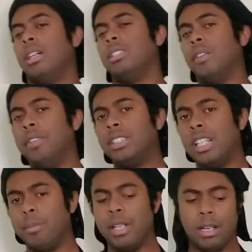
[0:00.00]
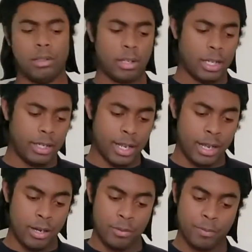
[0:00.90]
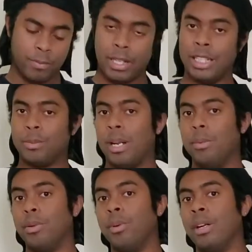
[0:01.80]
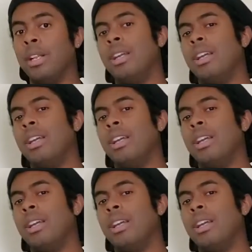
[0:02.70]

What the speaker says: So if you see me looking down, that's what I'm doing.